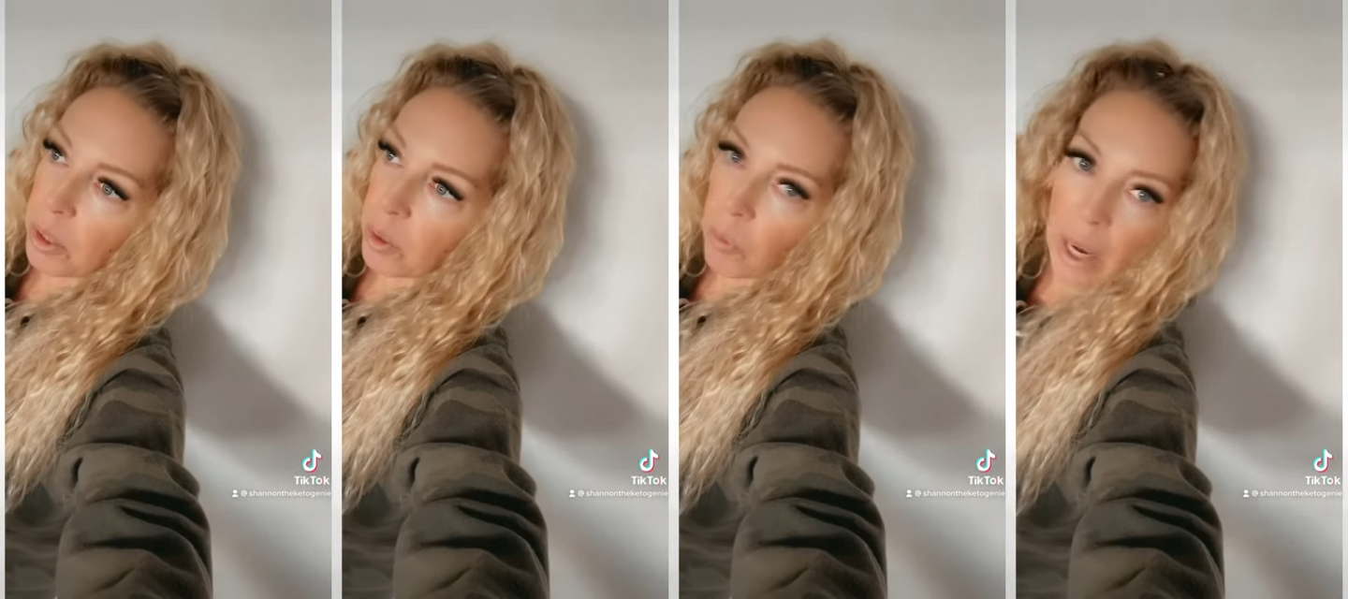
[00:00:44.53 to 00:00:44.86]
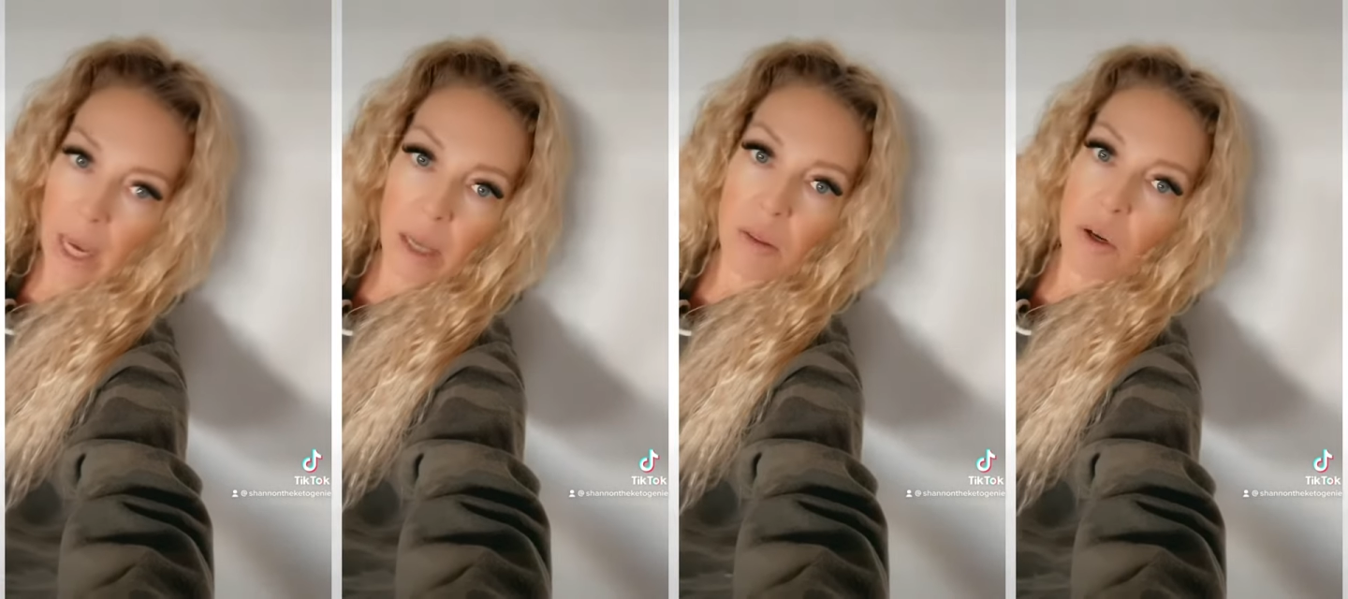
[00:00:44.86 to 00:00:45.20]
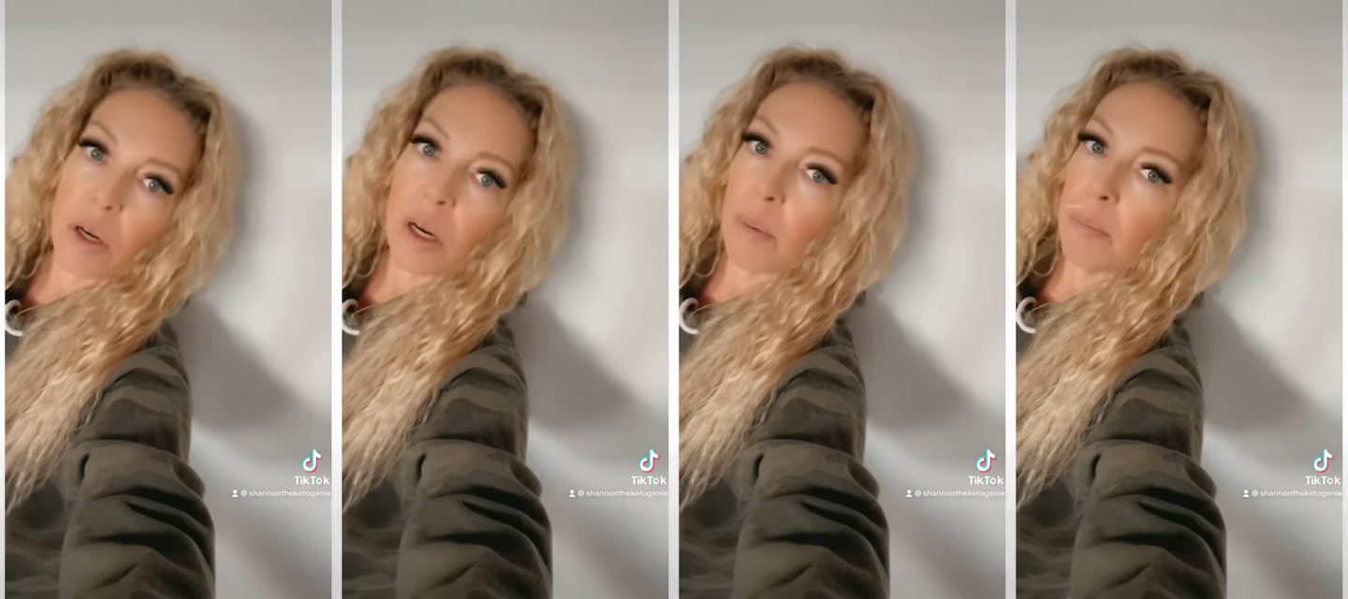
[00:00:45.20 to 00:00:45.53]
the way I
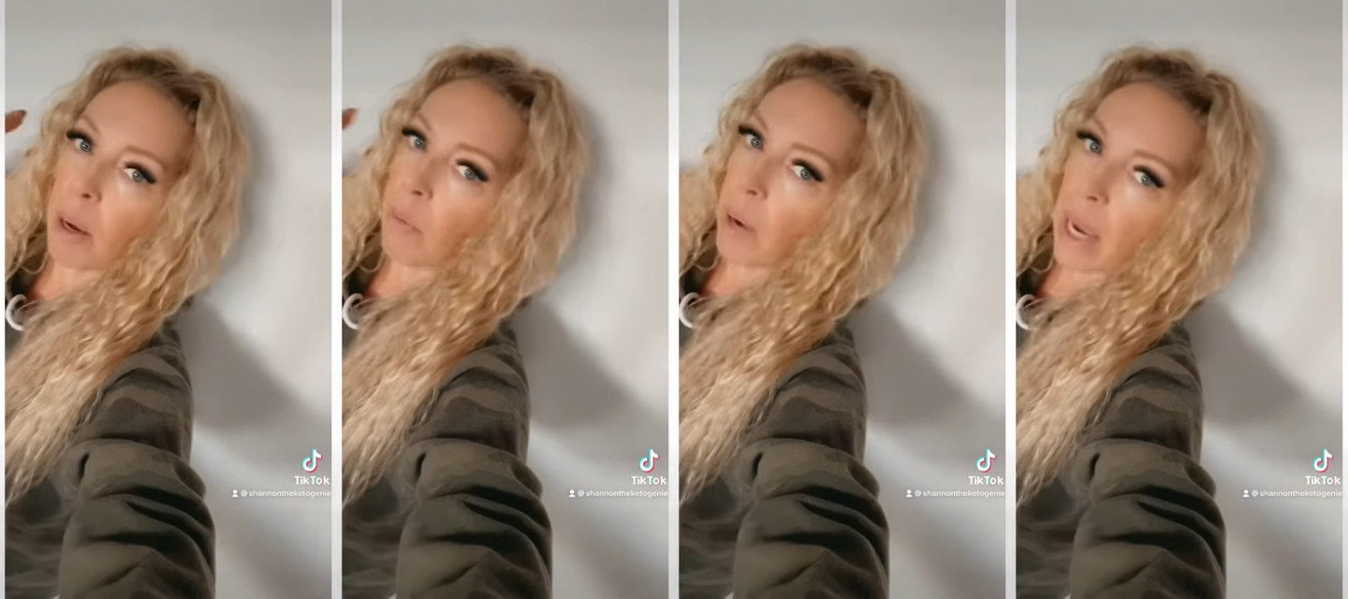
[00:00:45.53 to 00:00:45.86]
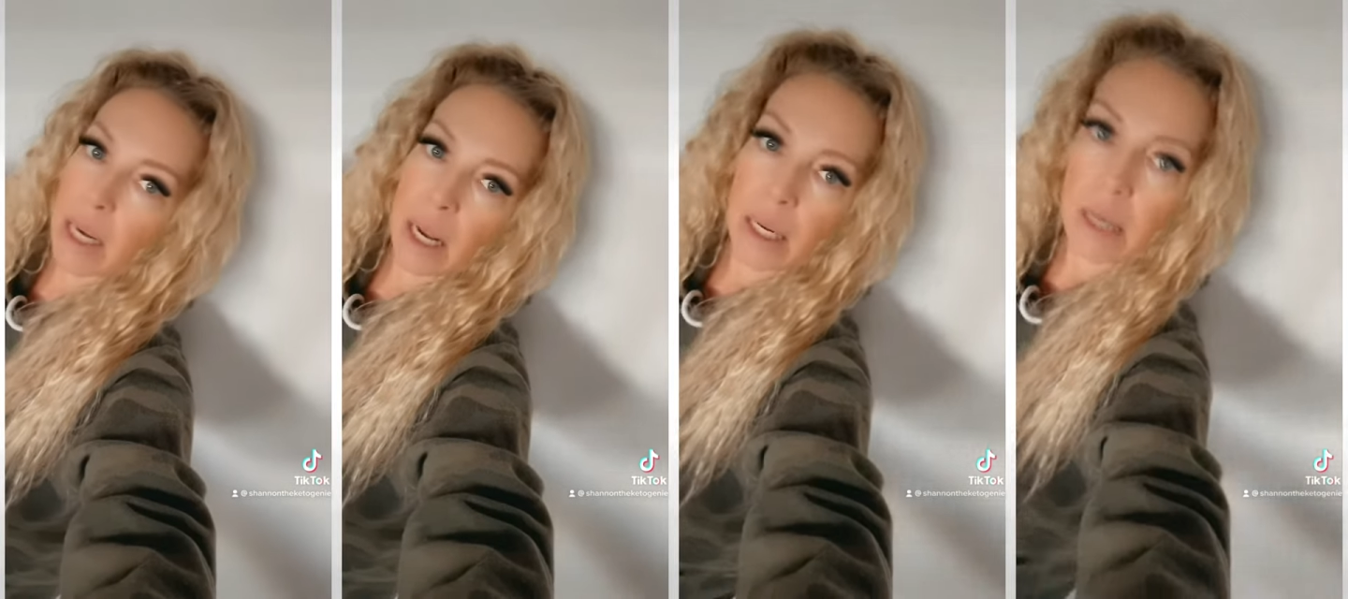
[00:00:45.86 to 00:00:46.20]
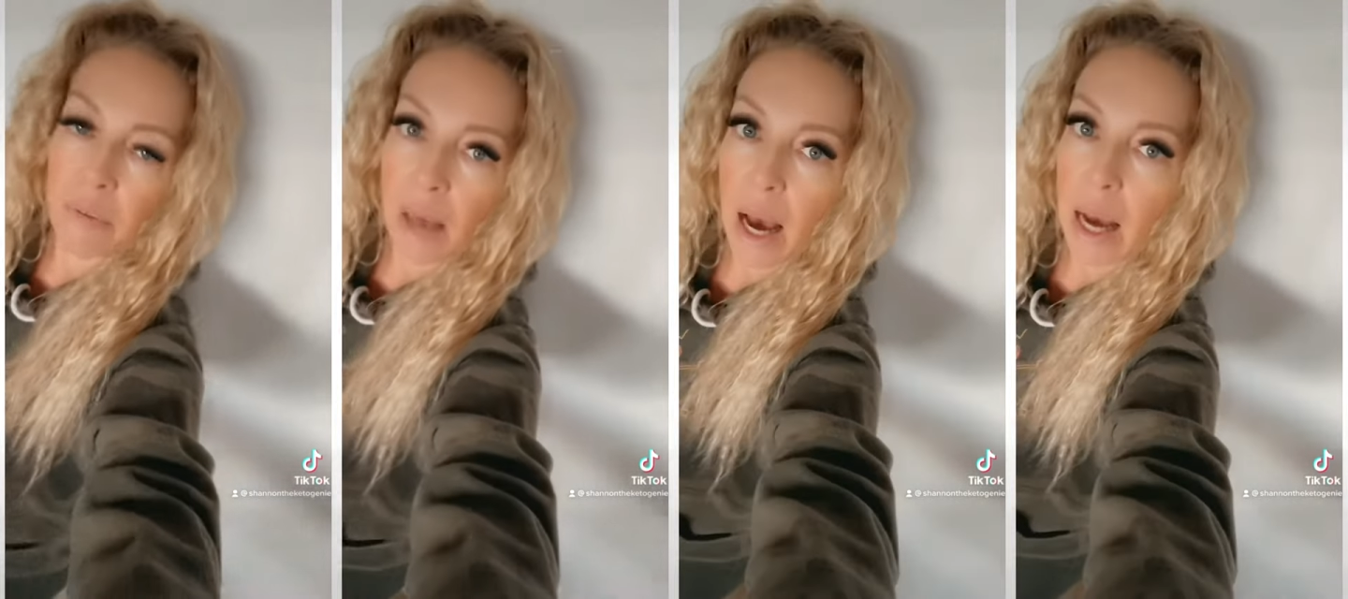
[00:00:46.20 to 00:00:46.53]
look, my weight, any
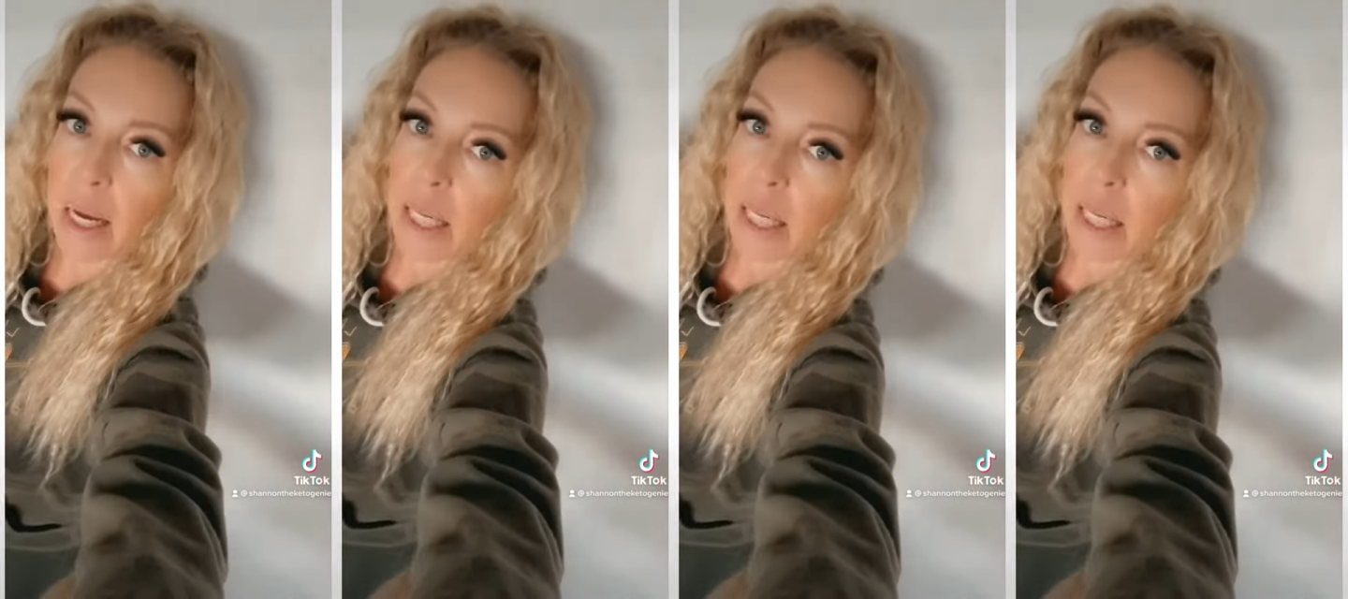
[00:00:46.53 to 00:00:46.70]
of that.